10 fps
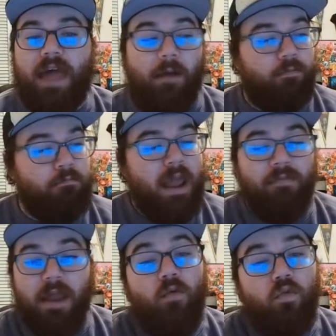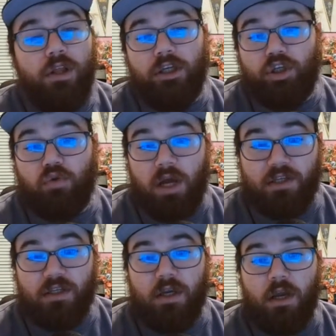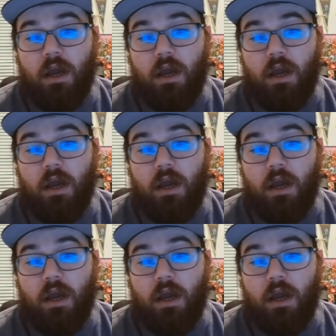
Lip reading: that, man, they really trust